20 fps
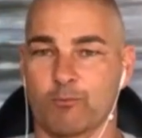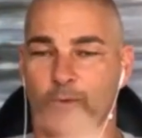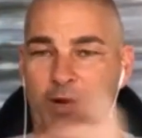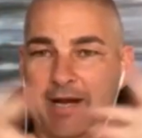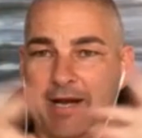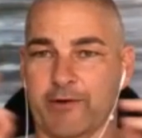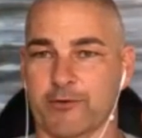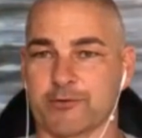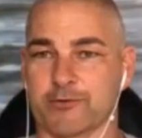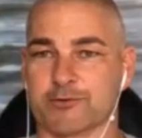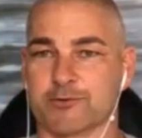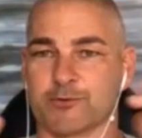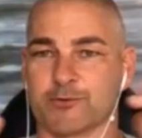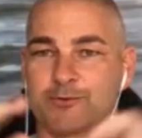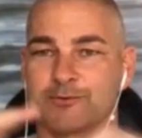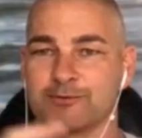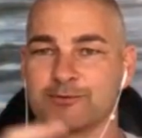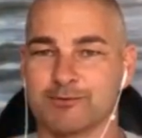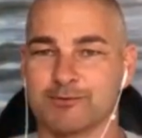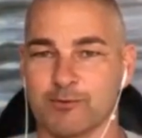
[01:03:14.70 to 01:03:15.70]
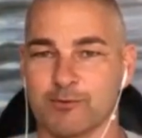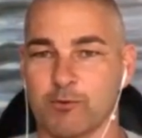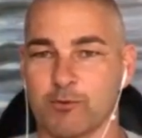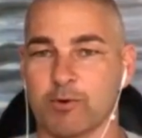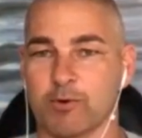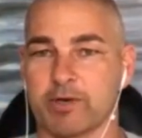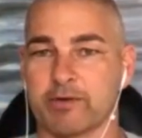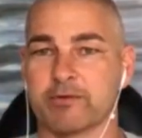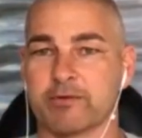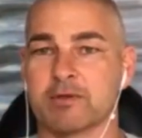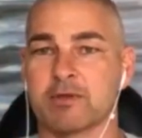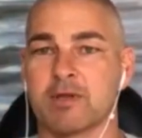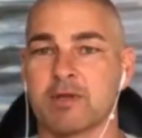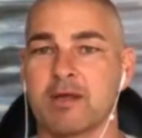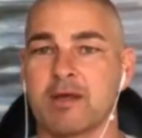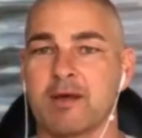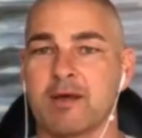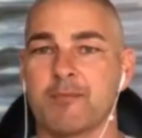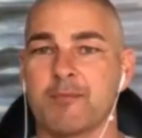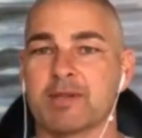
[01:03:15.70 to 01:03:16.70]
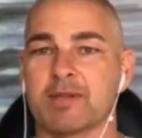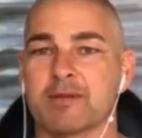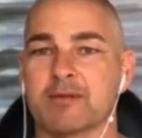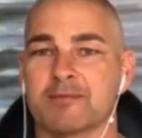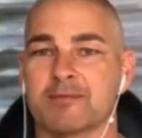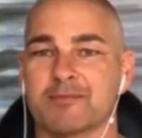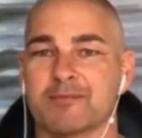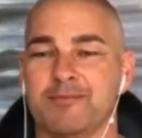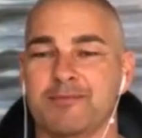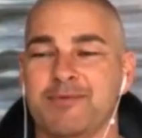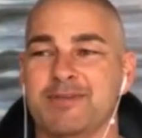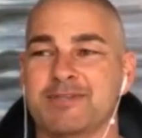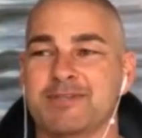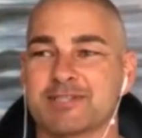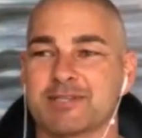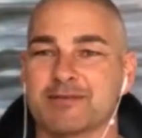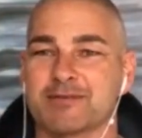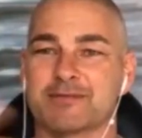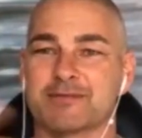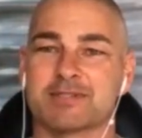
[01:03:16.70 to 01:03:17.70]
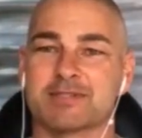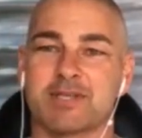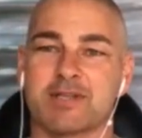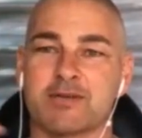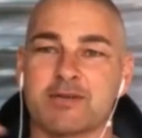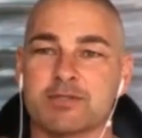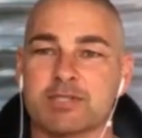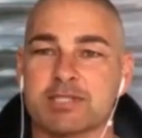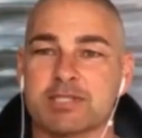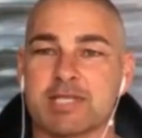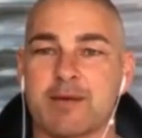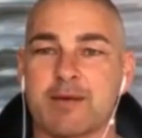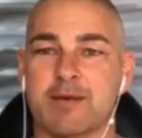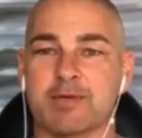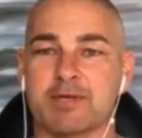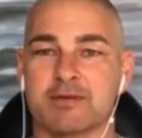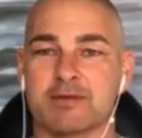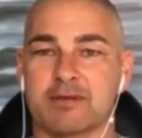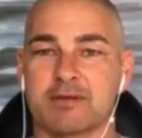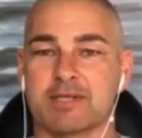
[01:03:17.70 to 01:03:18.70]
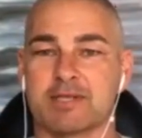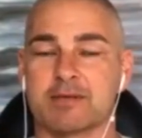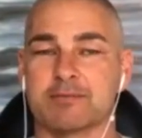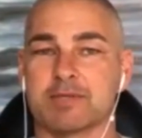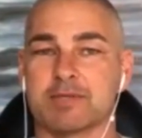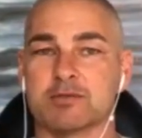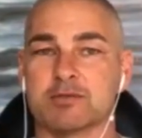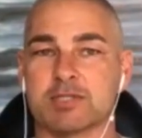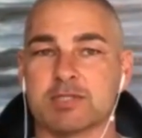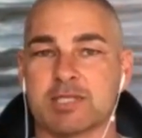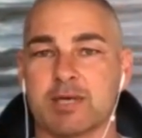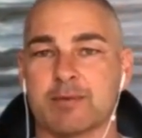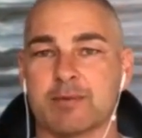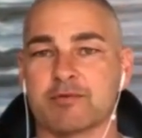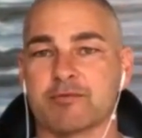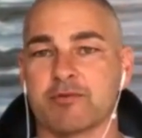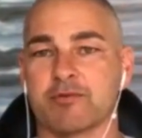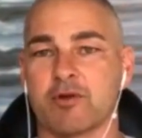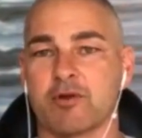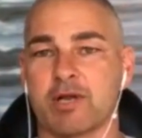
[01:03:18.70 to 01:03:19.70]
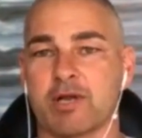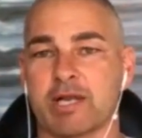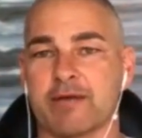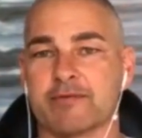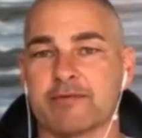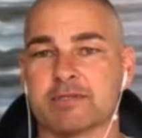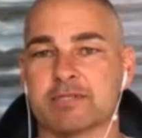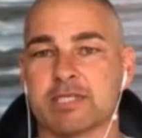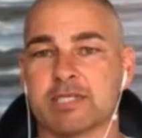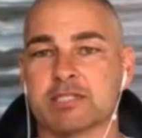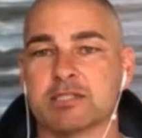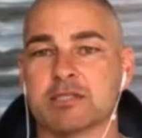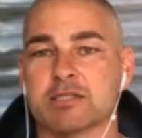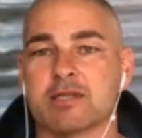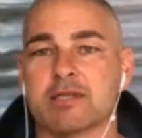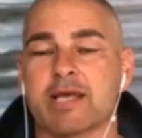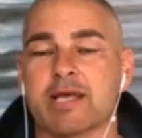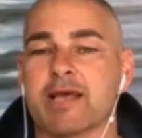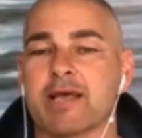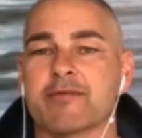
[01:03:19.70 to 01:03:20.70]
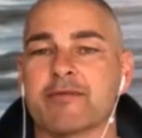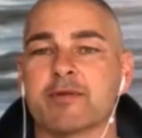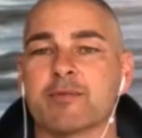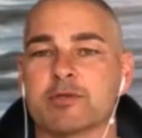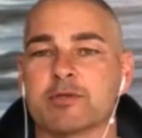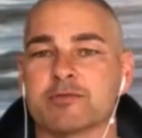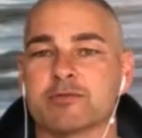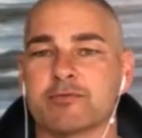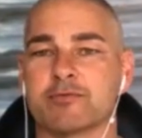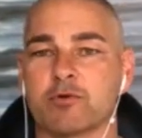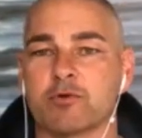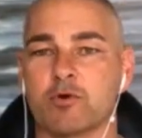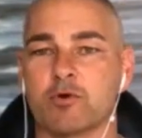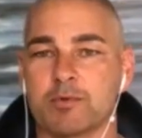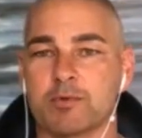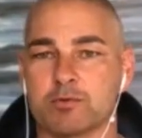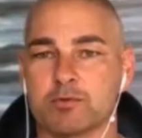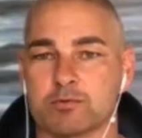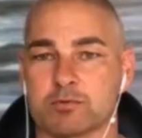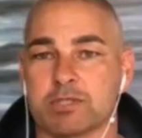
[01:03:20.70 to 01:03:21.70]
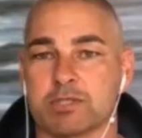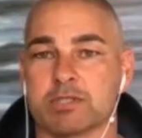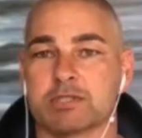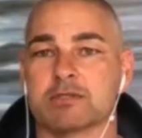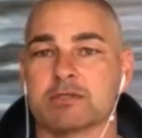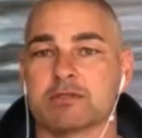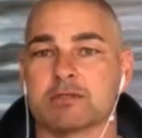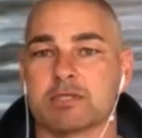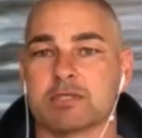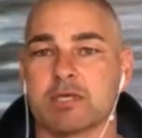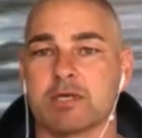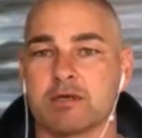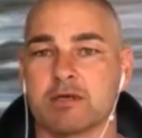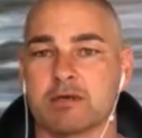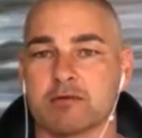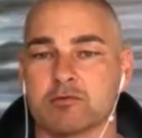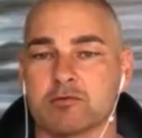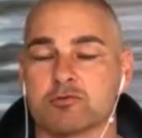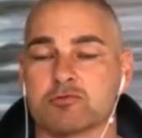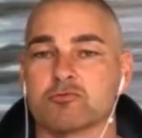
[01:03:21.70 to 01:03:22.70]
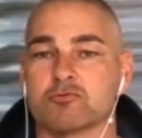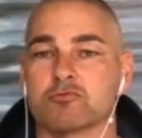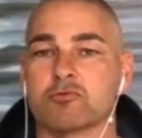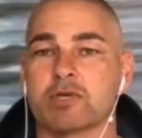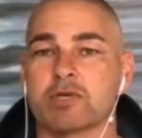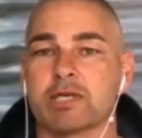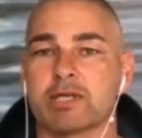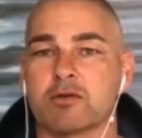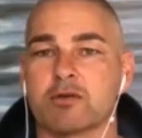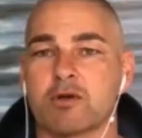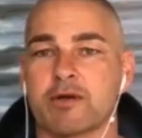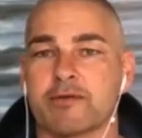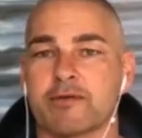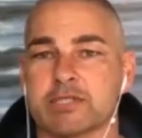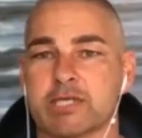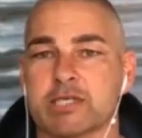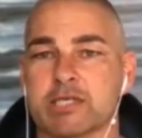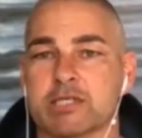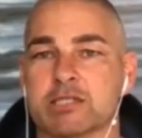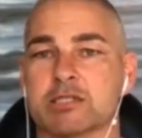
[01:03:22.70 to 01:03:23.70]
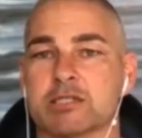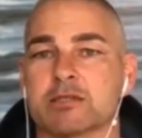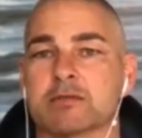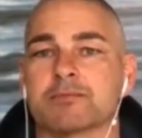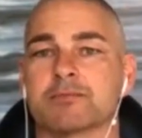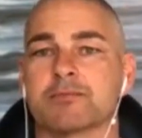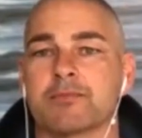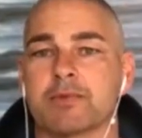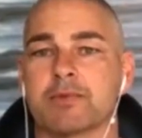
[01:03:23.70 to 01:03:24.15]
weirdos or whatever. But so they'll just come in and fly and have a session, and they have the most phenomenal sessions. Yeah, it's really life-changing,